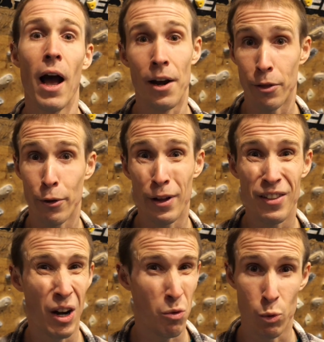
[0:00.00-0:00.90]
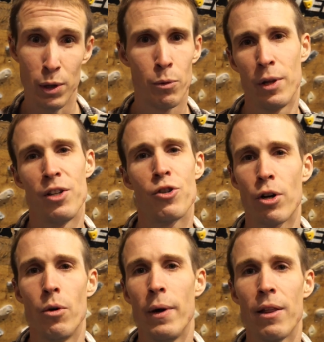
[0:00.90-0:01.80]
Another thing that I really
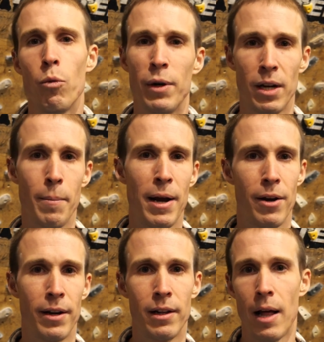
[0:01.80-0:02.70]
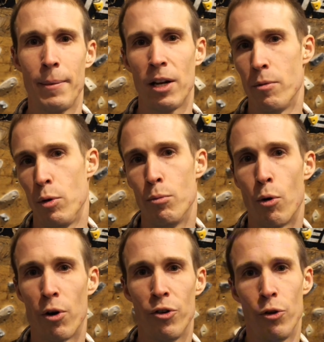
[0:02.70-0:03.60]
struggle with when comparing climbing on the
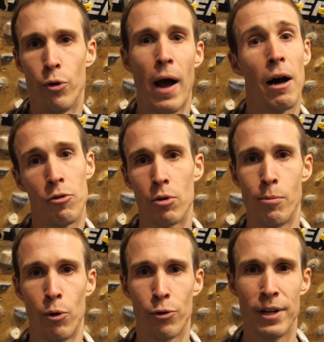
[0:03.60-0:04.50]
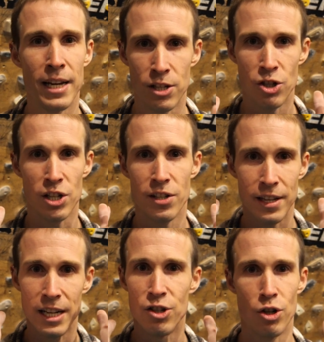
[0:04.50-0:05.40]
MoonBoard to outdoor bouldering is just
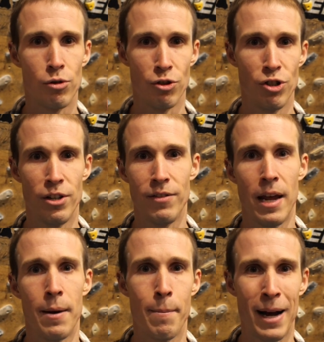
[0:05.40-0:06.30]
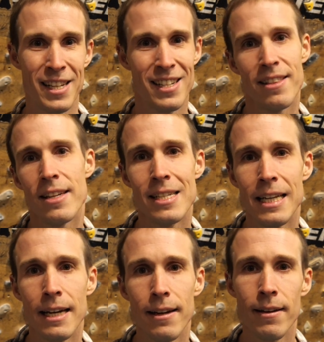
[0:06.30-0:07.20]
the general shift in mindset that's
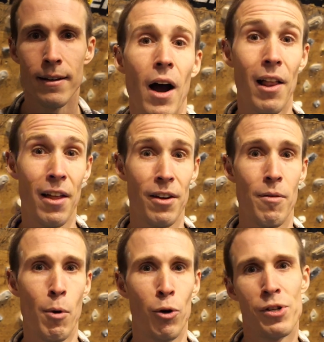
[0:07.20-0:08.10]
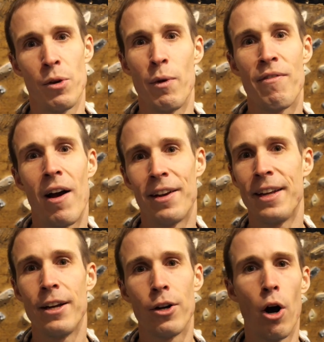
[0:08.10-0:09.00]
needed. A lot of the boulders that we find
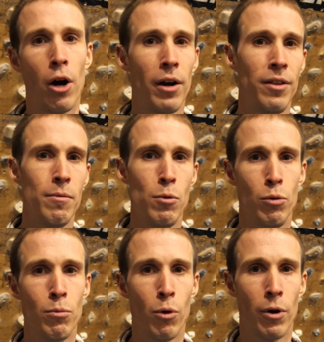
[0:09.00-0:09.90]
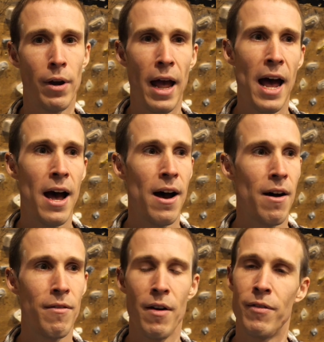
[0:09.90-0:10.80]
here on the MoonBoard
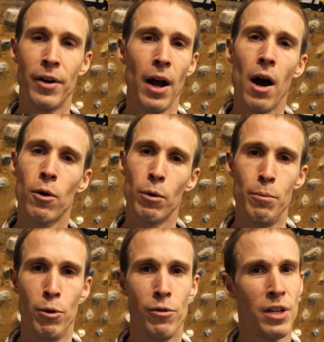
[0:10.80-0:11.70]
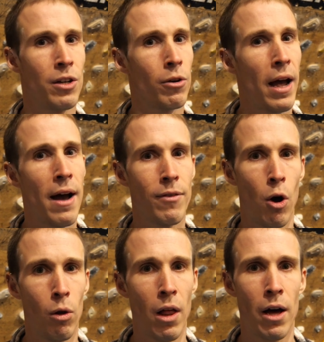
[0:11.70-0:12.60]
have very awkward moves and don't have a
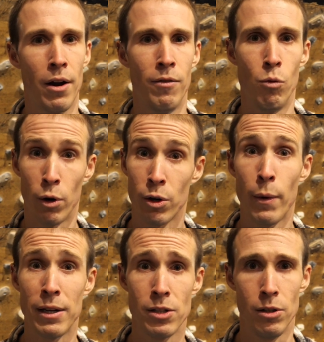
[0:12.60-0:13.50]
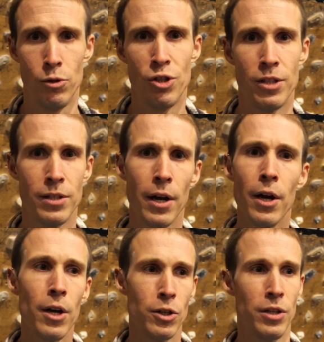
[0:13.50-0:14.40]
whole lot of workaround solutions.
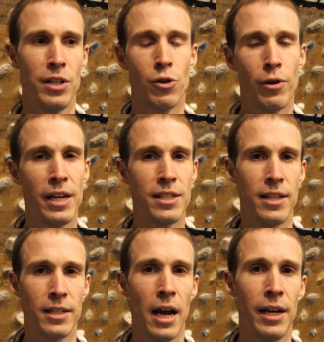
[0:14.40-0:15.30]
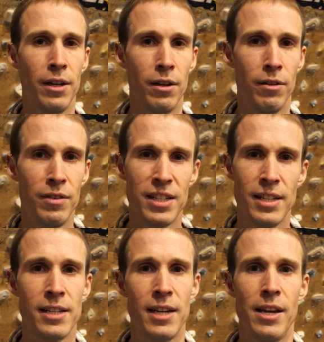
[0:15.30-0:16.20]
So this creates this kind of
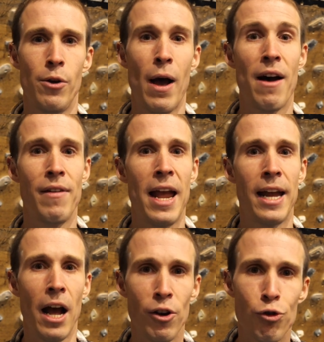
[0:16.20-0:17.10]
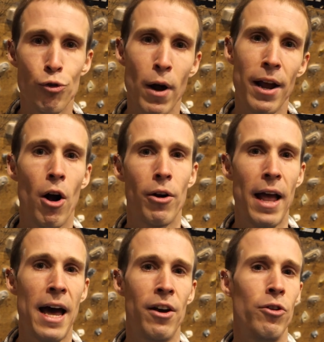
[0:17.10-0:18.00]
necessity to have a try hard
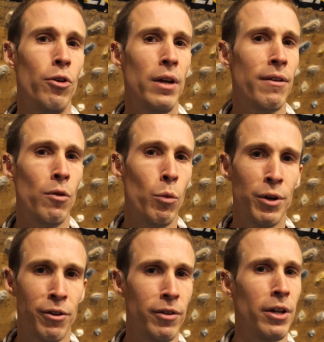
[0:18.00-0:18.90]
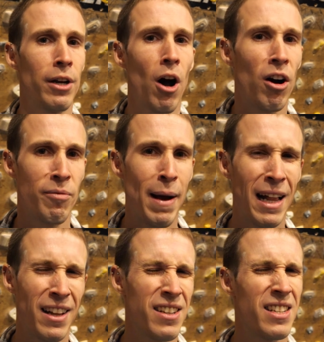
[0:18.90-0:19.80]
attitude even when you're feeling off
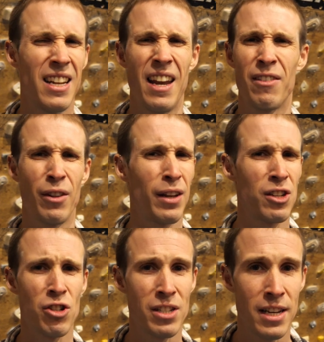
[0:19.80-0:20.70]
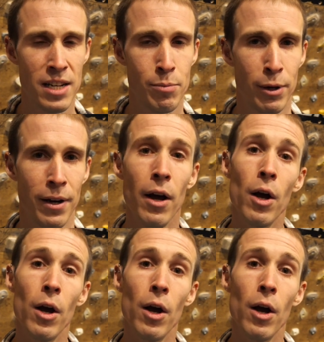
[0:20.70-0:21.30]
balanced and everything's just desperate.